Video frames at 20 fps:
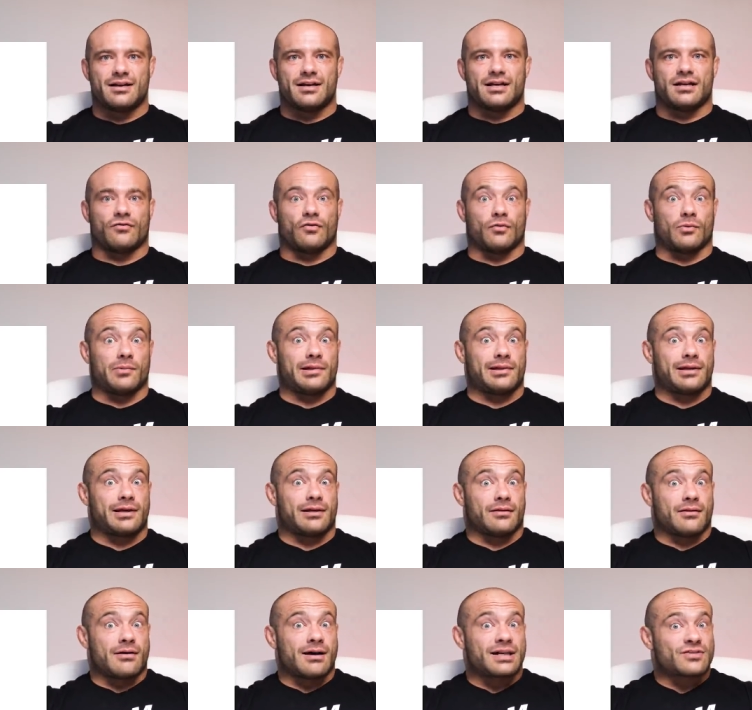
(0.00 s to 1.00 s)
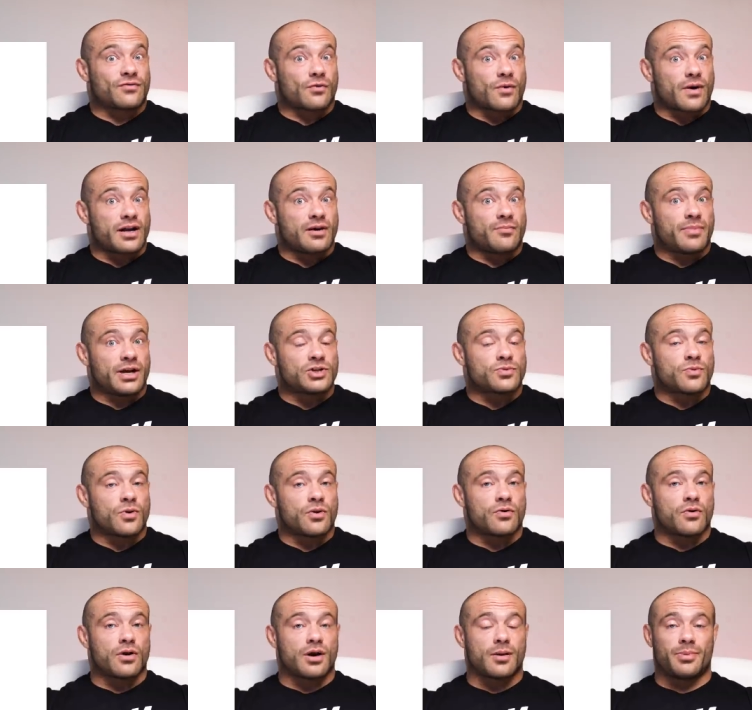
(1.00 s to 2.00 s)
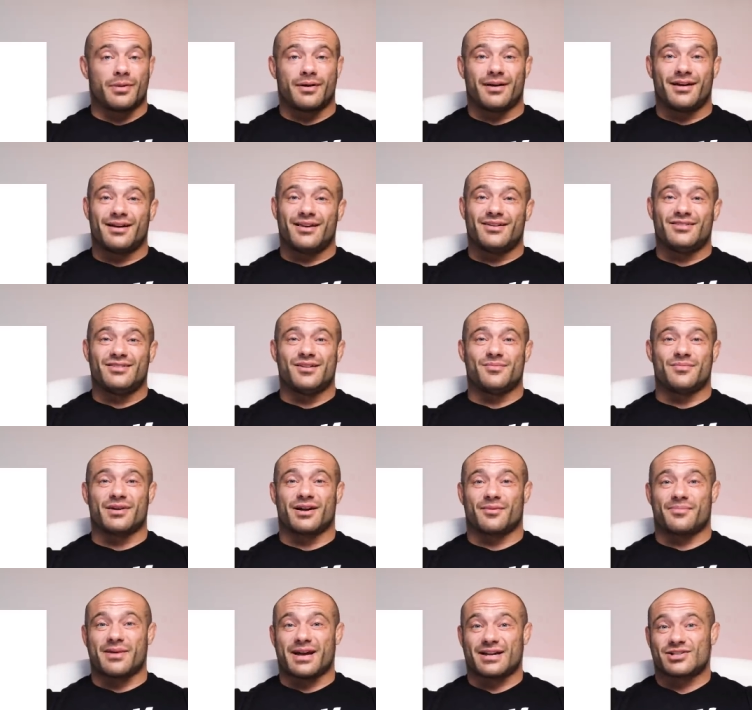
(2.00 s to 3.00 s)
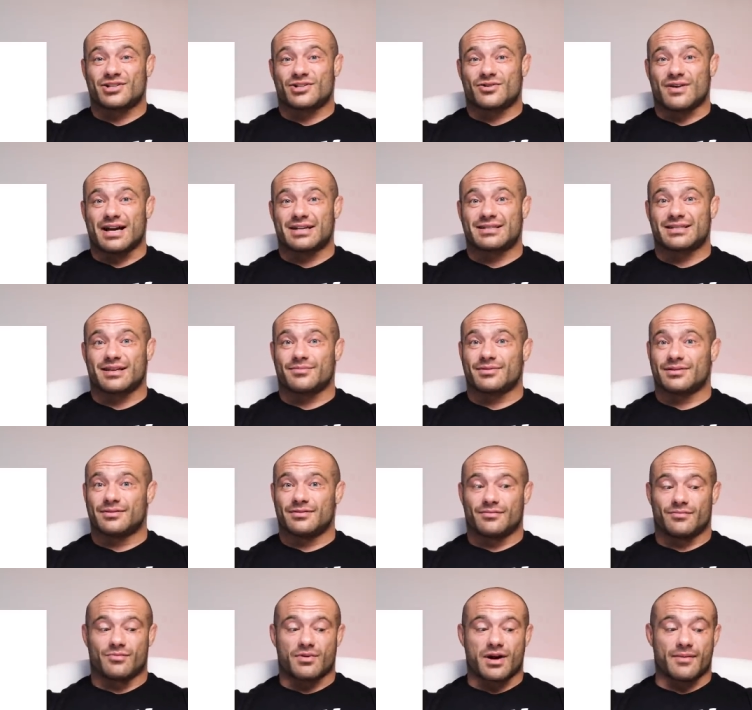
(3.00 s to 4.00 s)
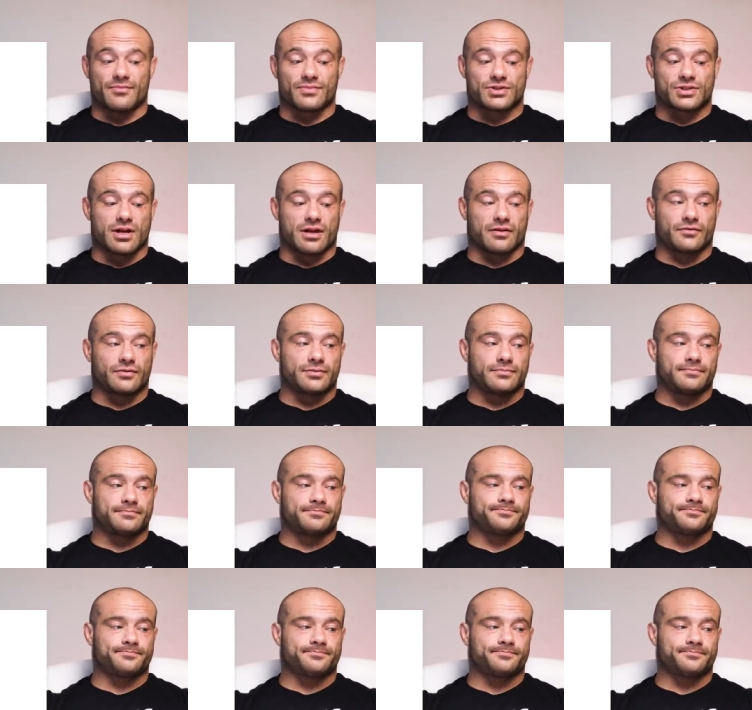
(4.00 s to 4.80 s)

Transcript: And if you're really at a loss for why your bench won't go up, you need bigger pecs and triceps. Problem solved.